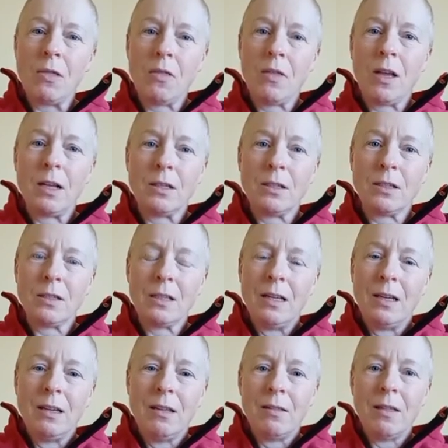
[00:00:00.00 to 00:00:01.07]
things
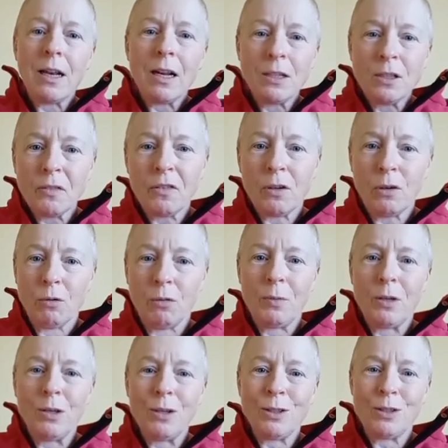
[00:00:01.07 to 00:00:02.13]
that are difficult,
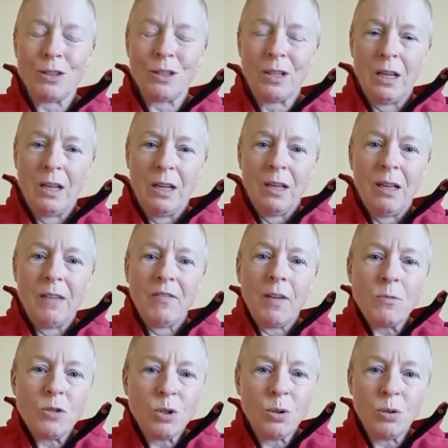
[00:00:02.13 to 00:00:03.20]
because if
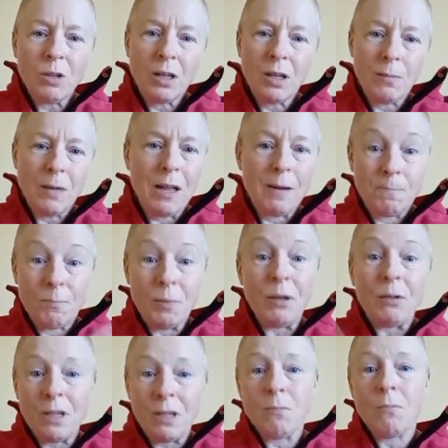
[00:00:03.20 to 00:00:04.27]
I'm talking about,
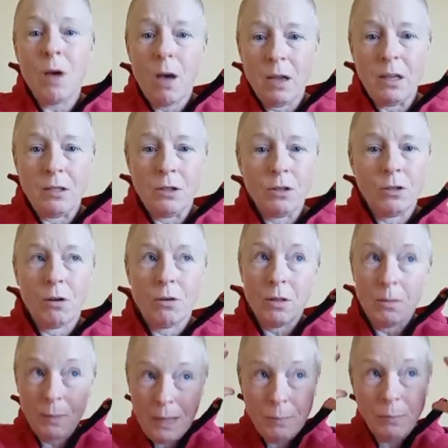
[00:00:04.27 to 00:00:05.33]
bearing in mind, the
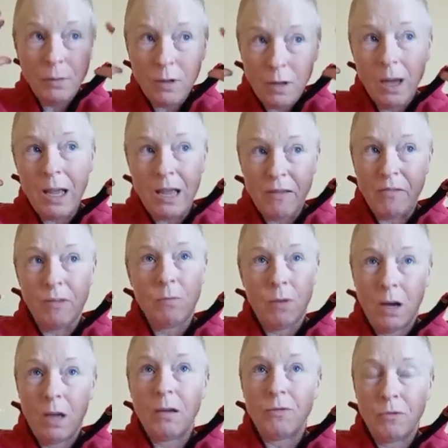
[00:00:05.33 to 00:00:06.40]
people that I have in
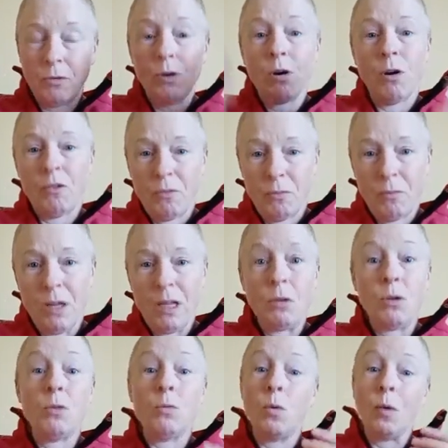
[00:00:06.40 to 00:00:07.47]
mind for God of Me
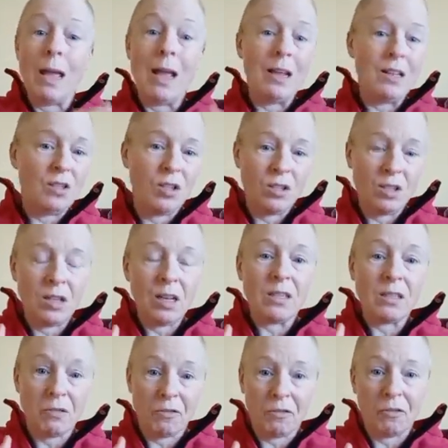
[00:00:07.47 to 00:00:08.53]
who will access it
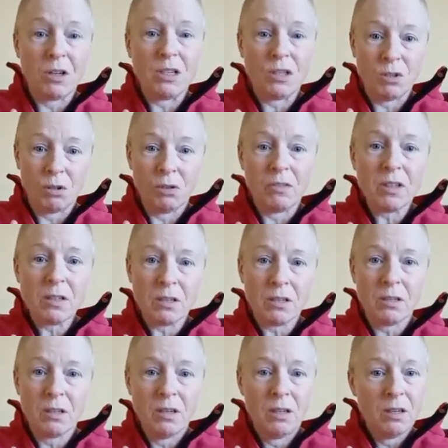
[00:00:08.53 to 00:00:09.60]
as a free
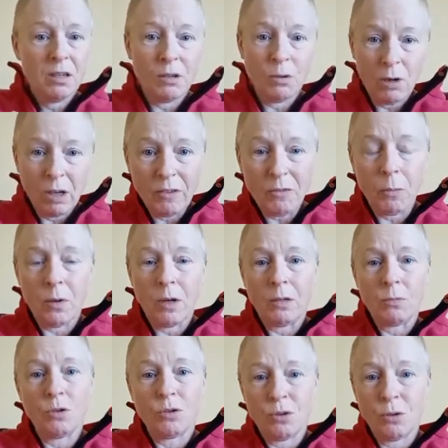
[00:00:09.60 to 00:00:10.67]
service, and not everybody
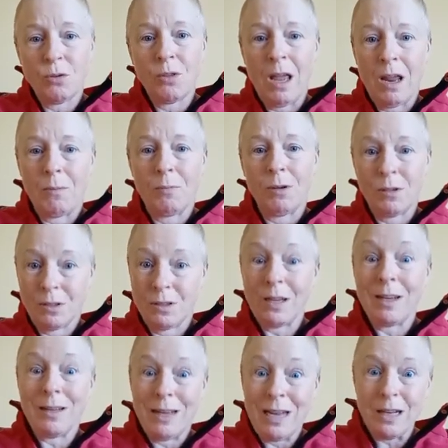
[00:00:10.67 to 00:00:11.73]
will do that because
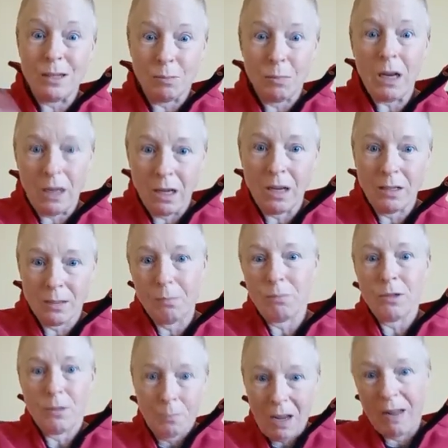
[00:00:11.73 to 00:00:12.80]
it needs money
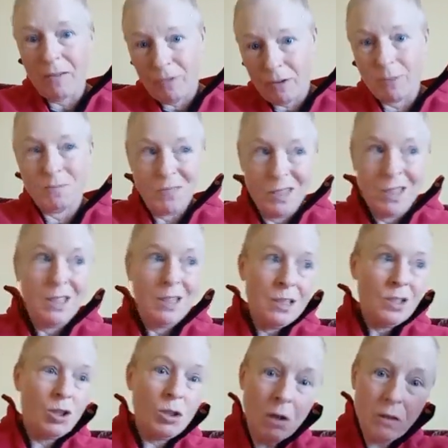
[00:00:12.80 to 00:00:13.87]
to pay for
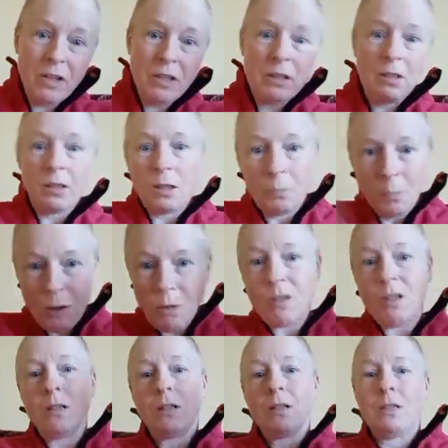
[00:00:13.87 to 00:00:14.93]
servers and
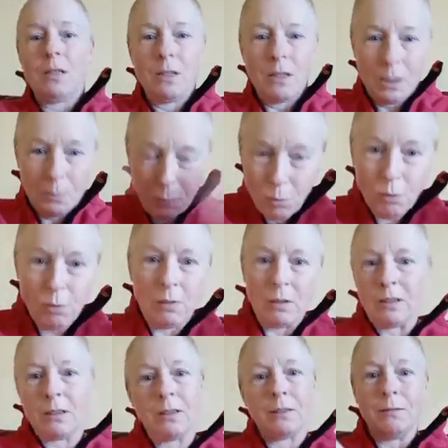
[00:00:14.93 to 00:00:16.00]
computers and
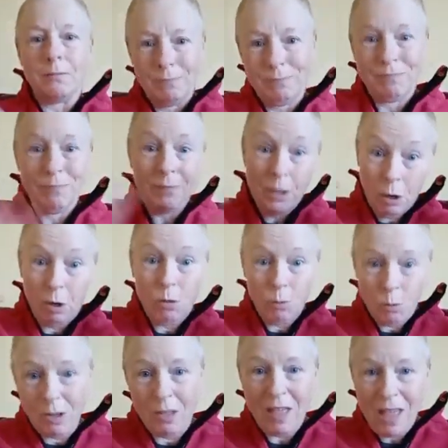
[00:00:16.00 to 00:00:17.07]
support and,
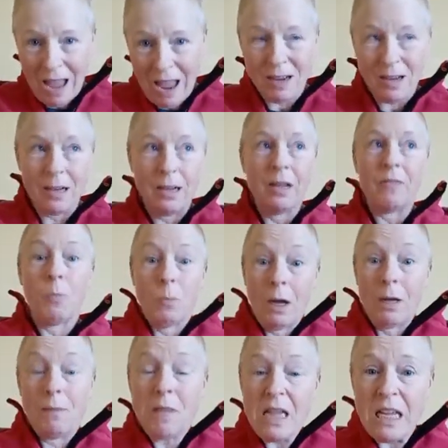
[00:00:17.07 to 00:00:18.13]
all of that, and never
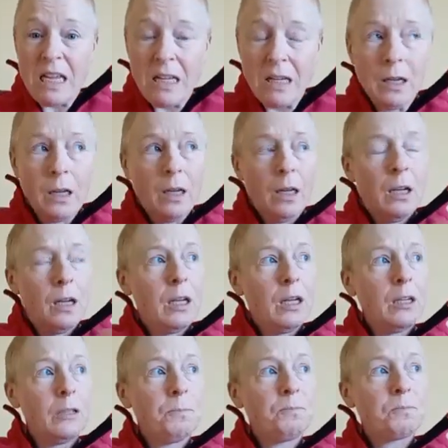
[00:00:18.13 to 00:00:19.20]
mind me.
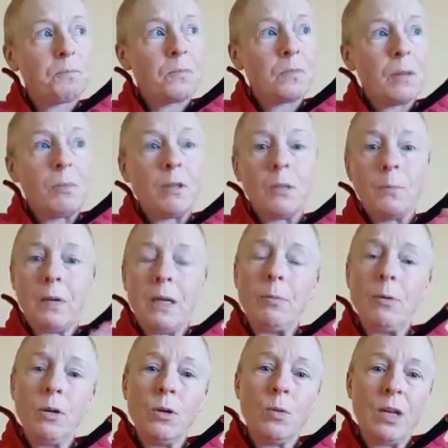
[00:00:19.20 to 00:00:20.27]
But the
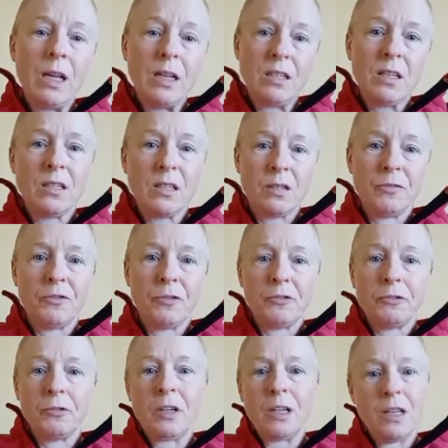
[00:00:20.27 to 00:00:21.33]
people who will access it for
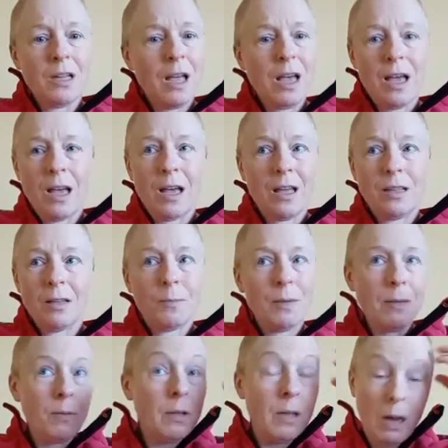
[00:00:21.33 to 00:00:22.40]
free are the
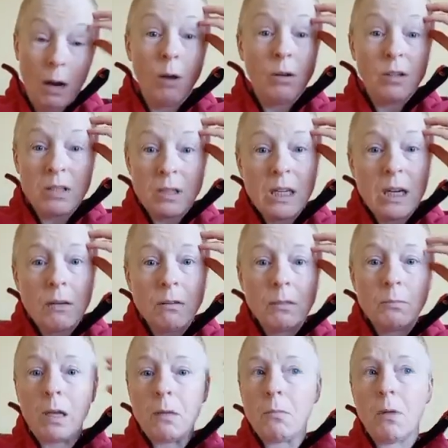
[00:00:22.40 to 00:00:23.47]
people that honestly are in
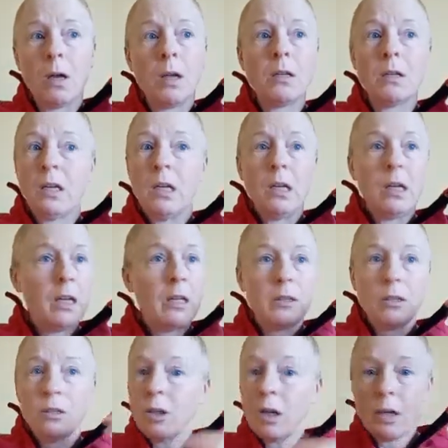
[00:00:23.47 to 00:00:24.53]
my mind are
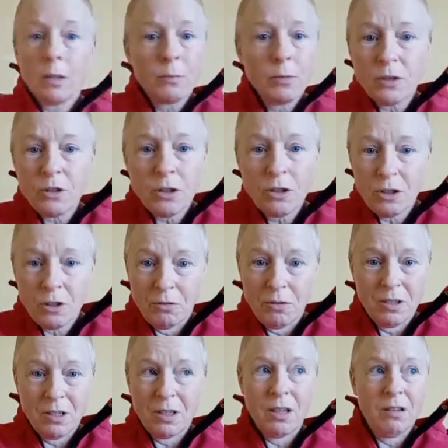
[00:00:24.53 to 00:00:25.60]
the child
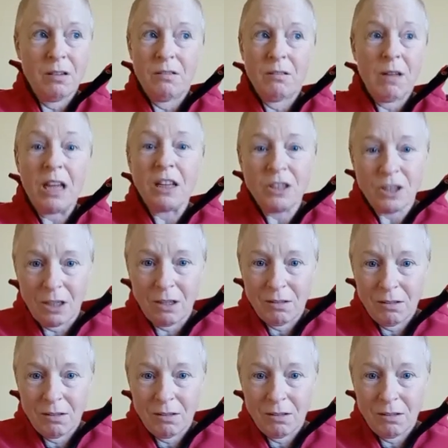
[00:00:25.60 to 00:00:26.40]
prostitutes in Asia